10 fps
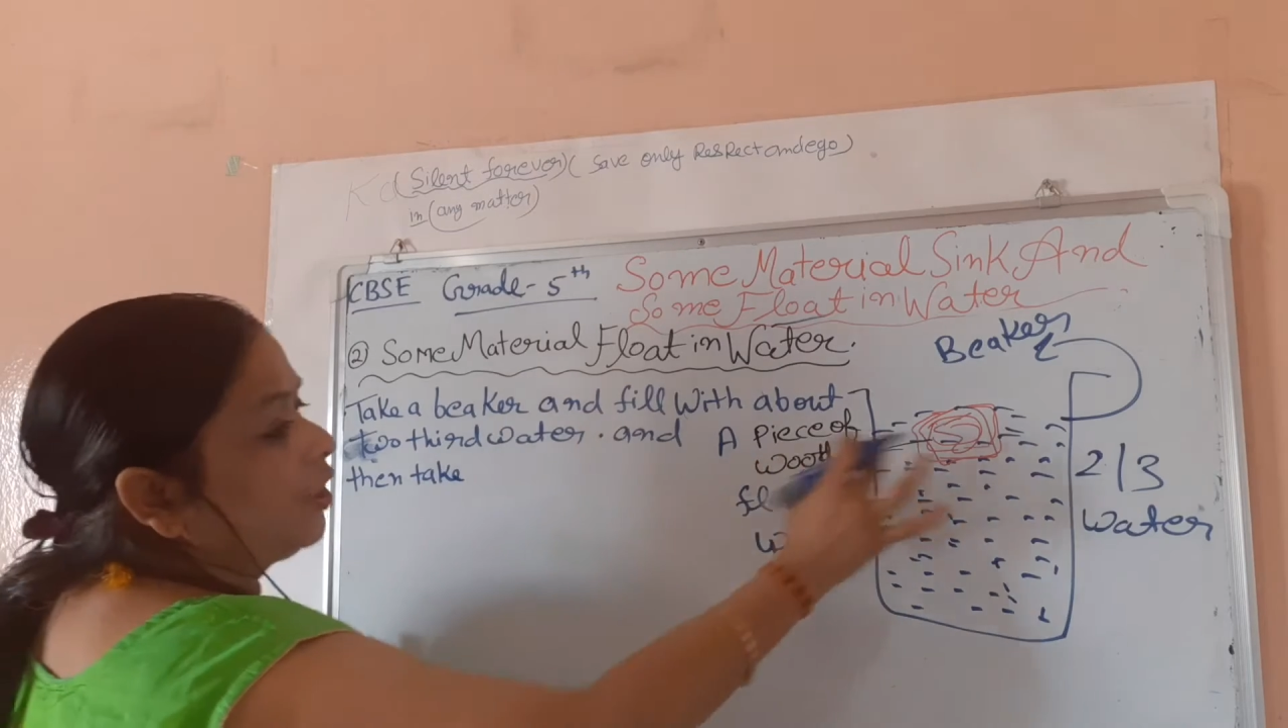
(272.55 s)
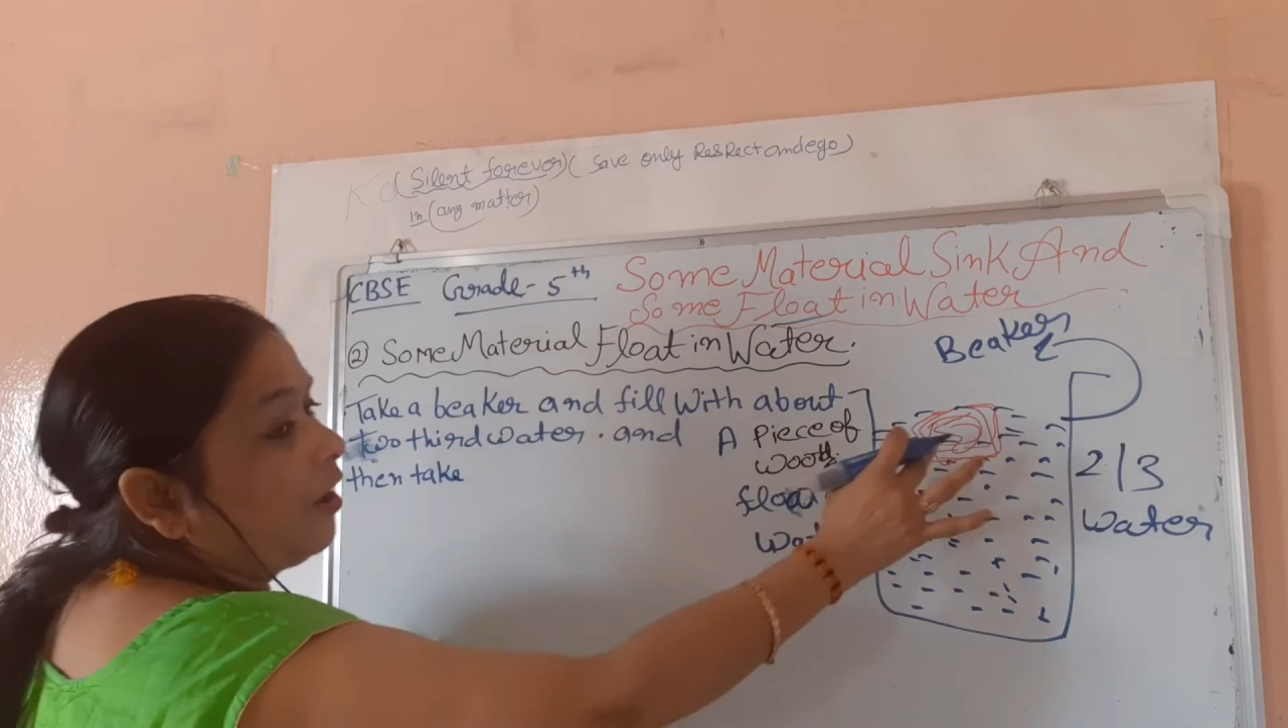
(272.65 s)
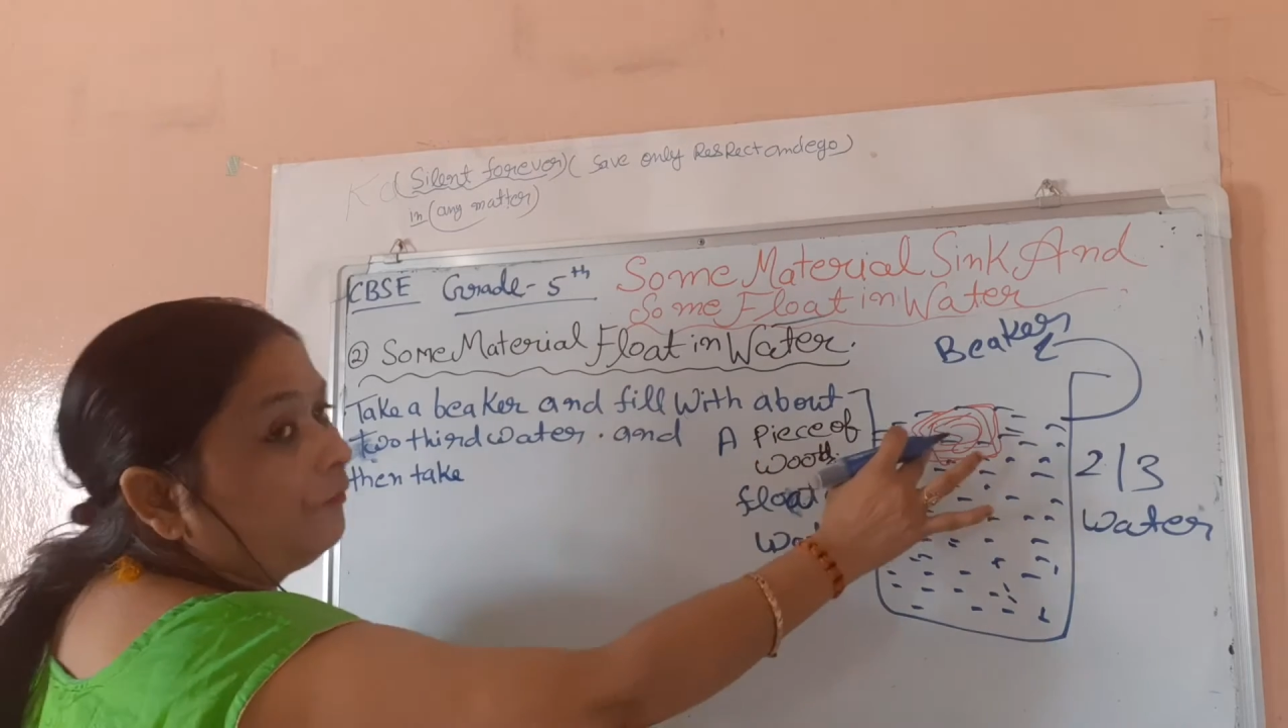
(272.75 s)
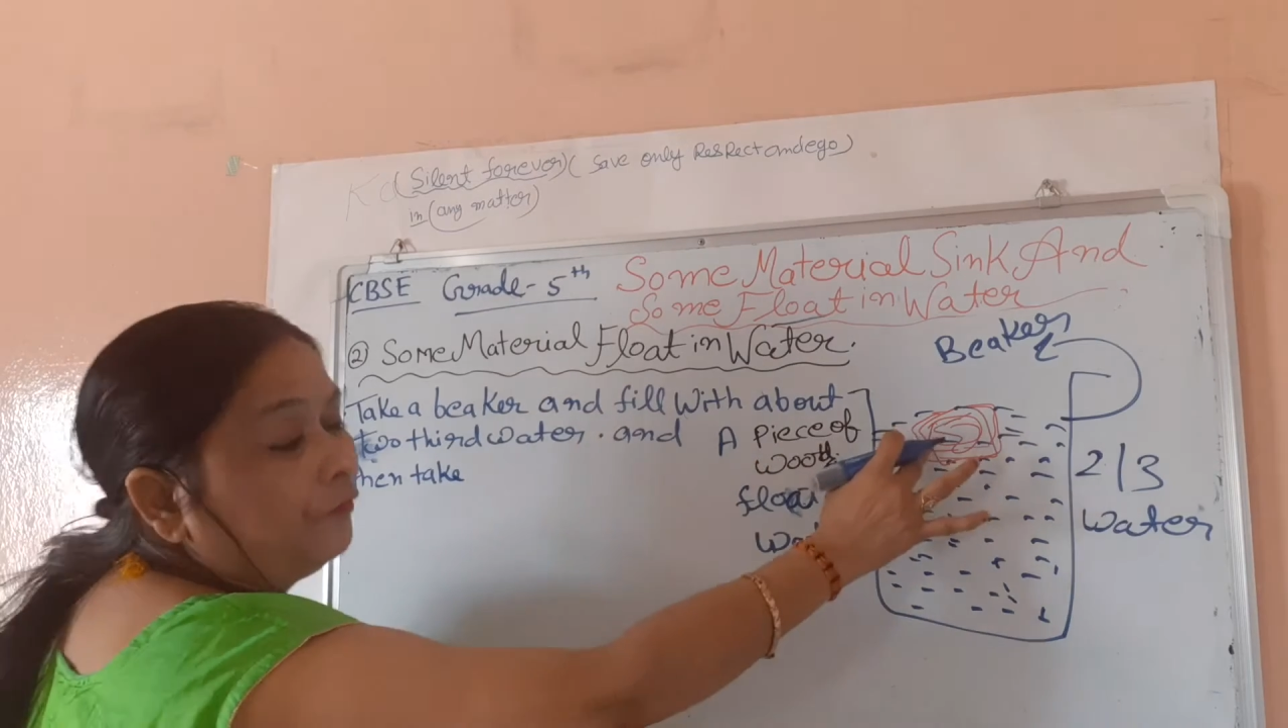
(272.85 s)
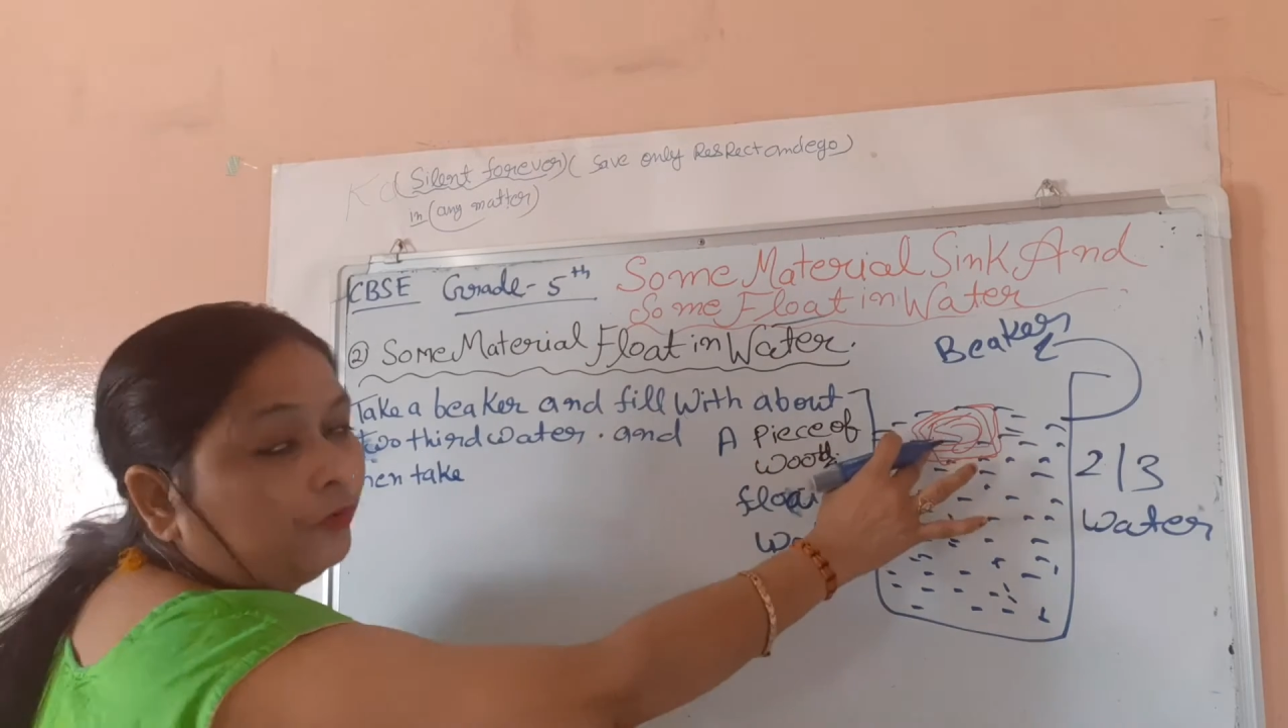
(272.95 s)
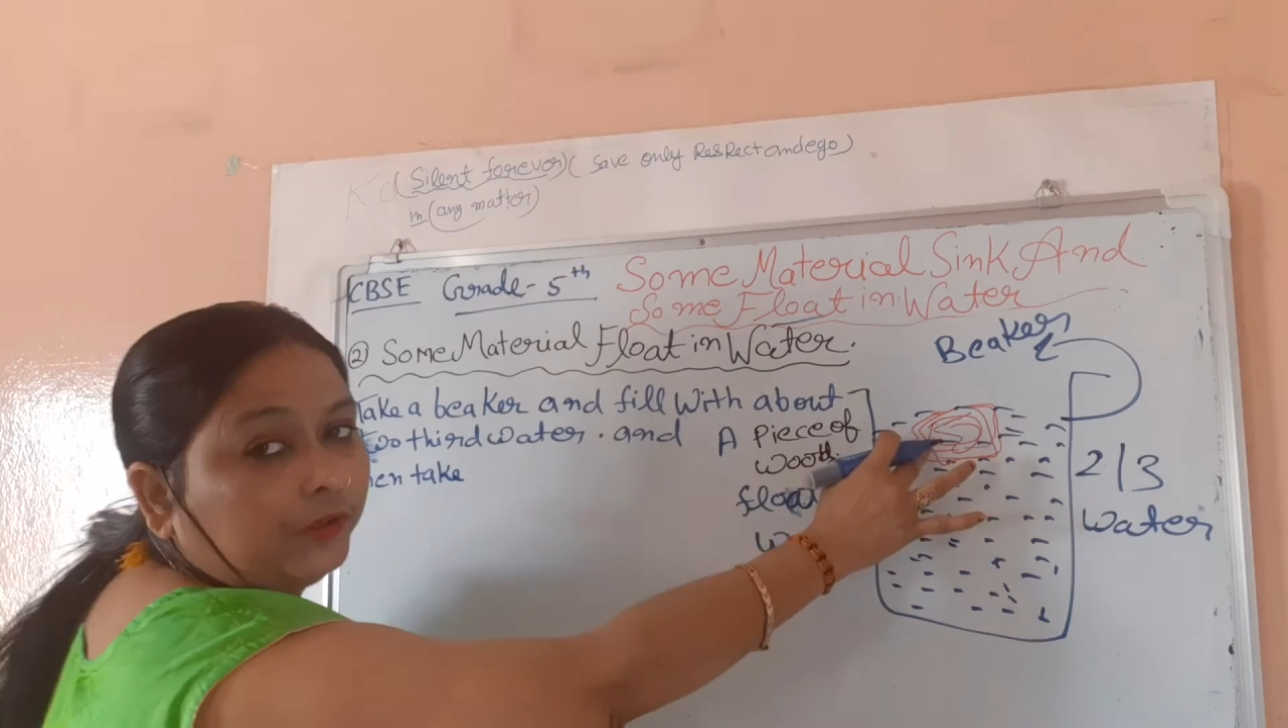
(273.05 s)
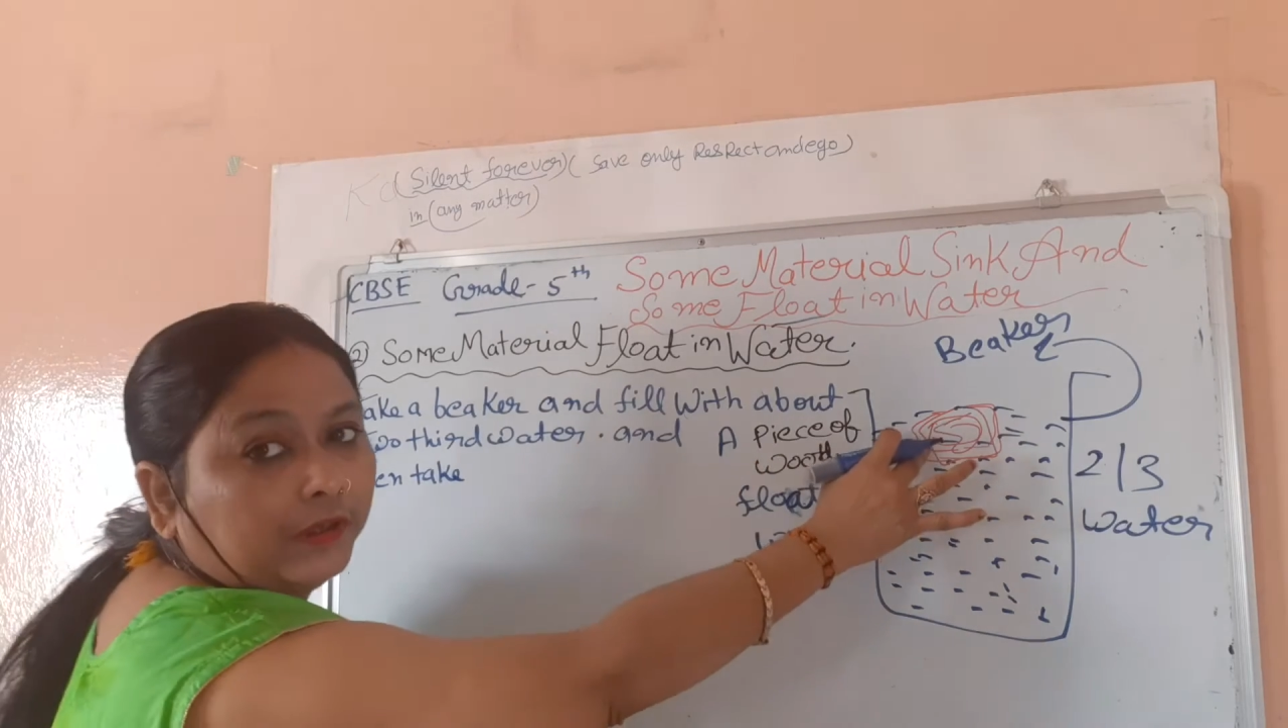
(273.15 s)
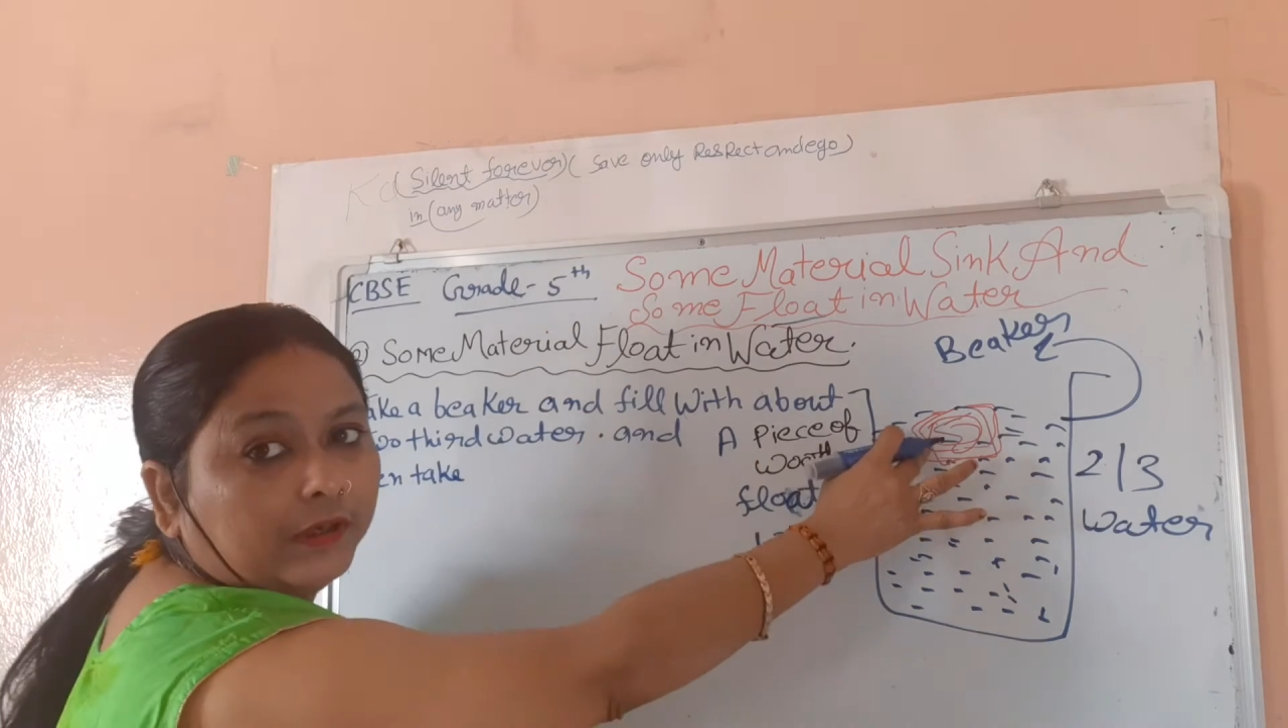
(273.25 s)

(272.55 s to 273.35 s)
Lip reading: of wood